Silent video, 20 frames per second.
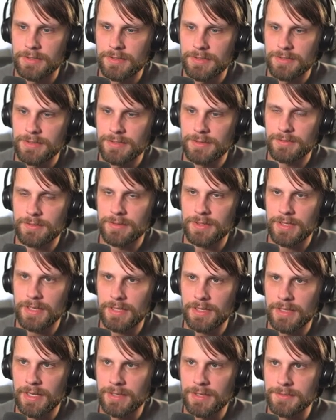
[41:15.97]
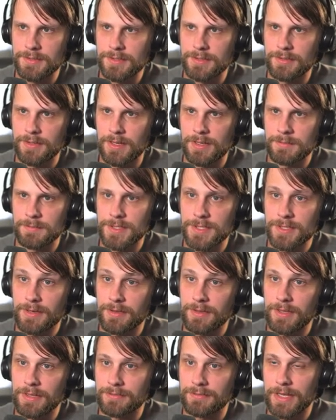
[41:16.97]
Do they counter? I'm sure
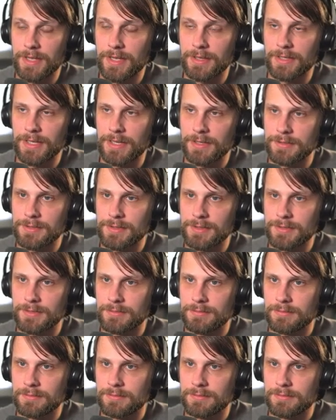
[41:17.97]
they've got a counter.